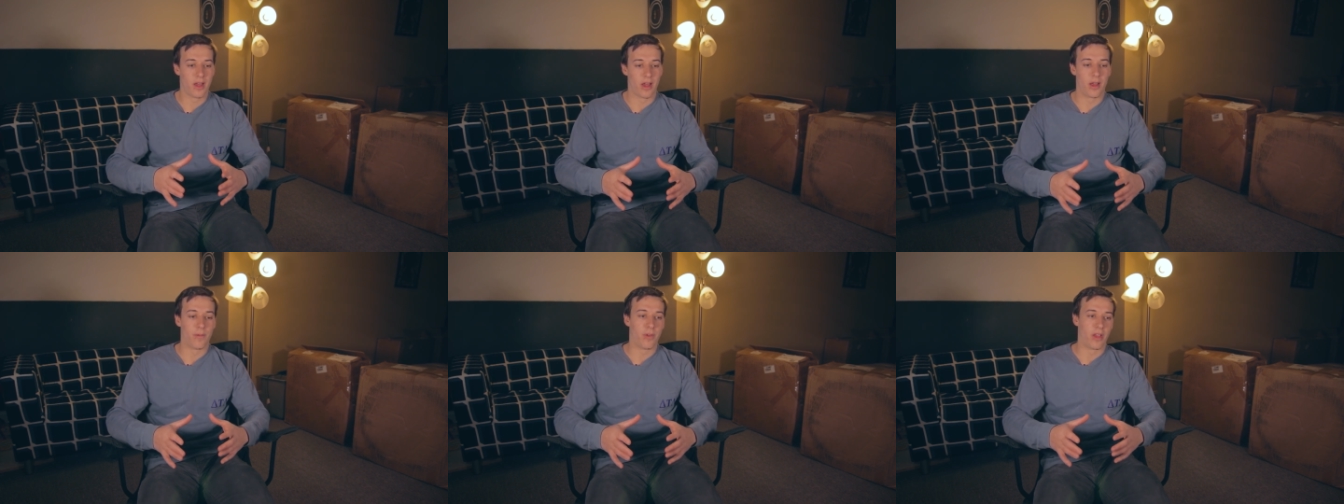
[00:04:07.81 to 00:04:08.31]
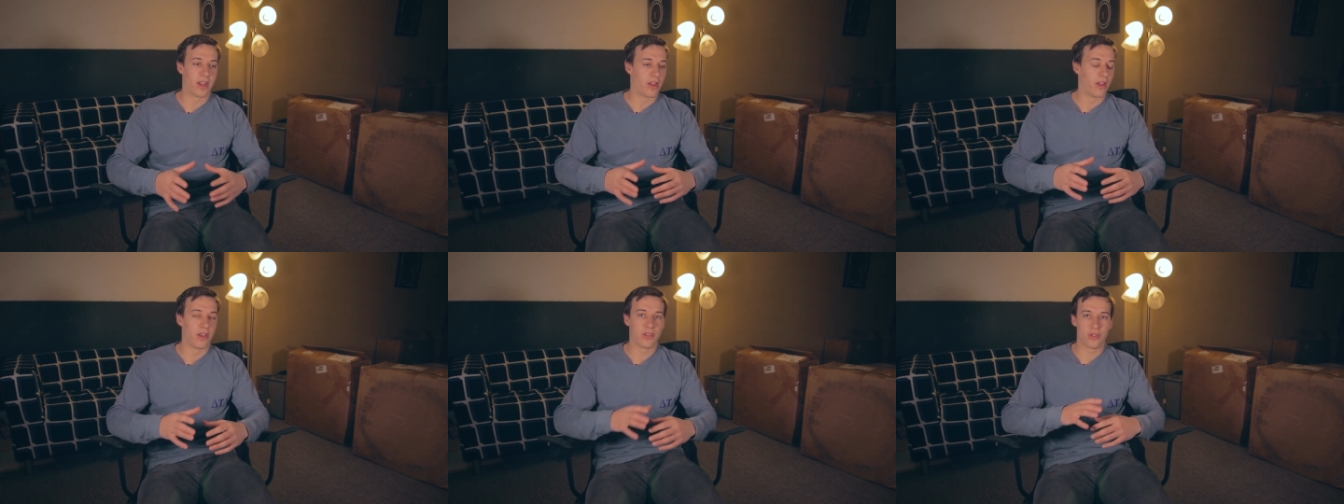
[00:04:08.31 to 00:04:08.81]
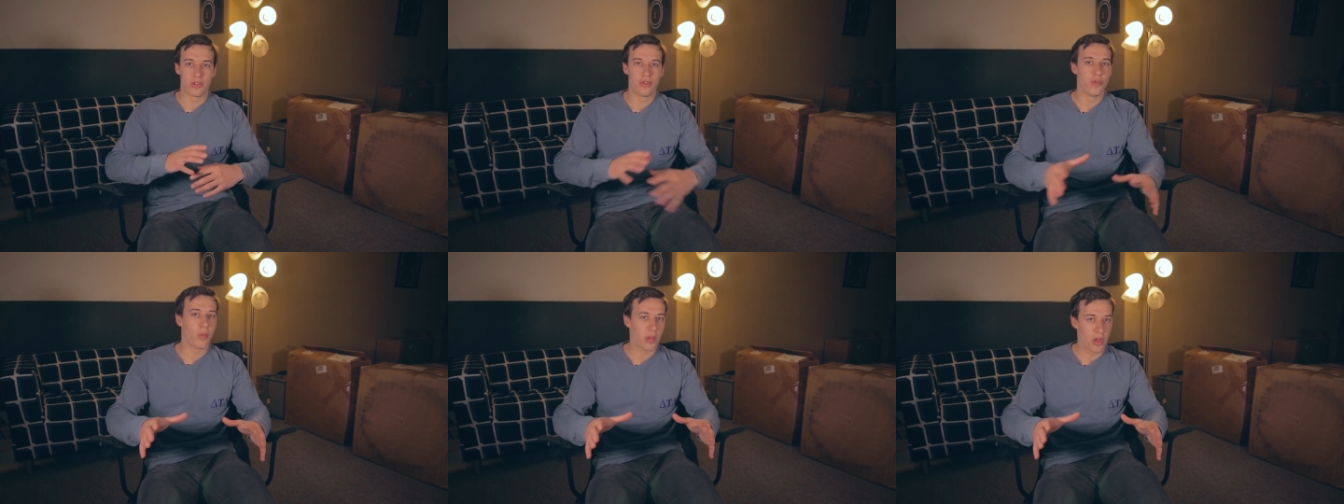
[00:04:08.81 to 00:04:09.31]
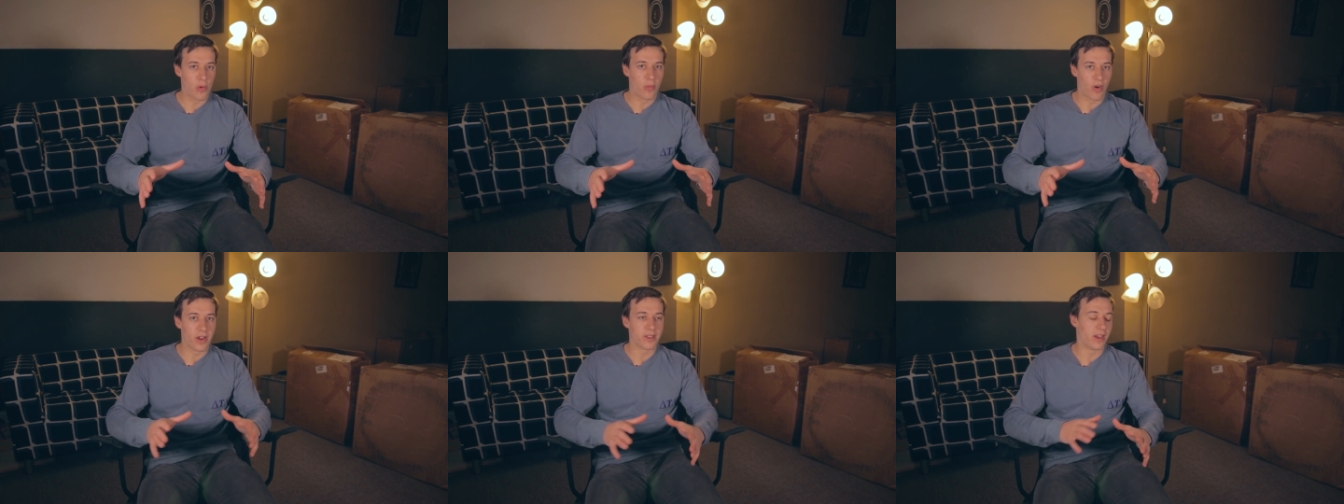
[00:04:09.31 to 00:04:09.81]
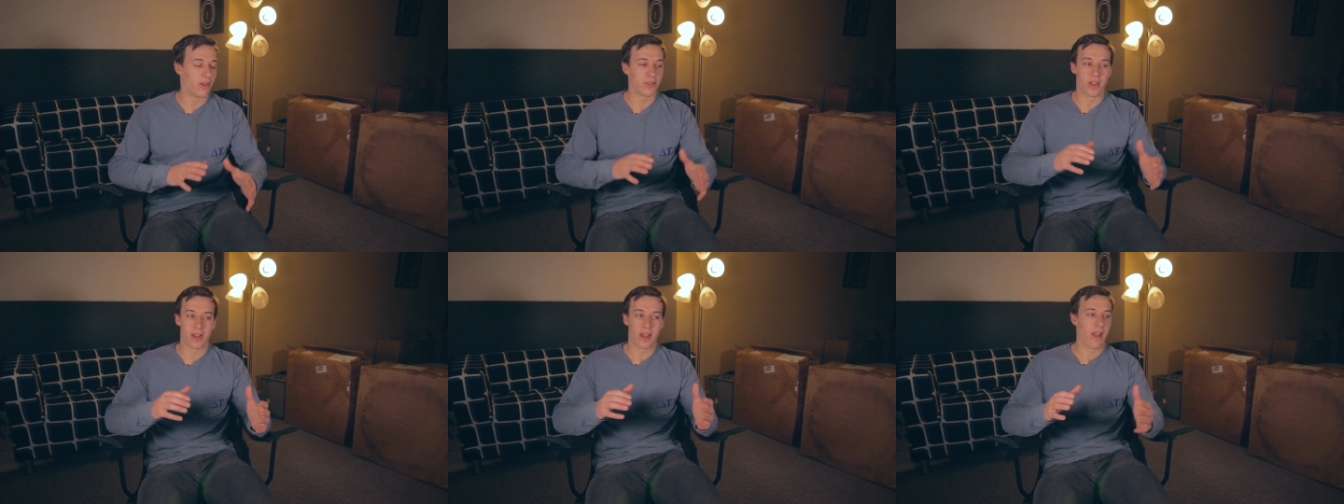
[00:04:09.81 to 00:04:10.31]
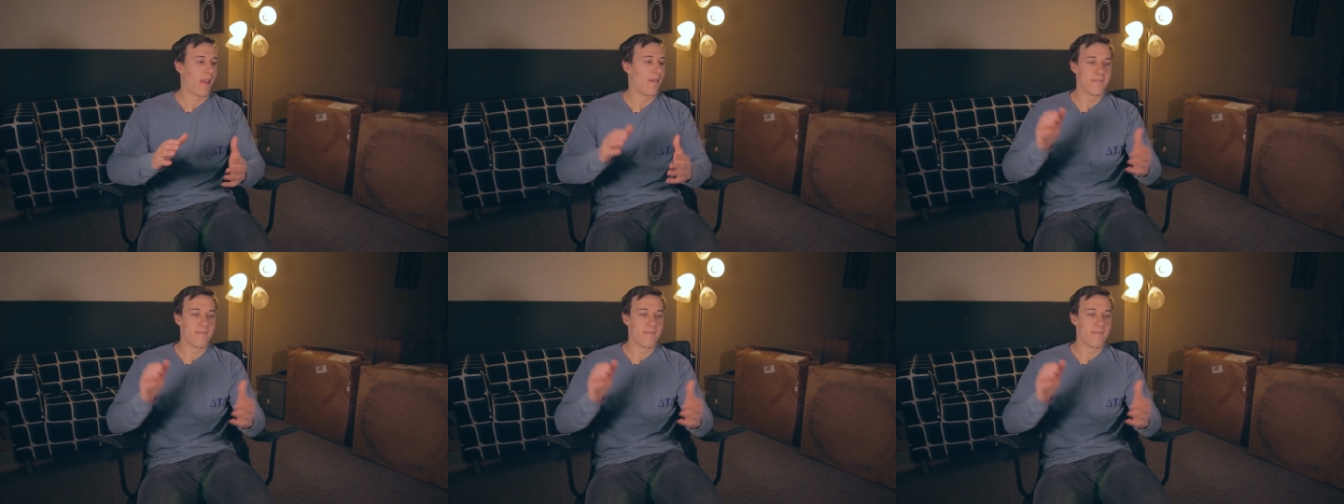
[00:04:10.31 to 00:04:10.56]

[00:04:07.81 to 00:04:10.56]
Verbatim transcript: um, for like a super low price. And I was like,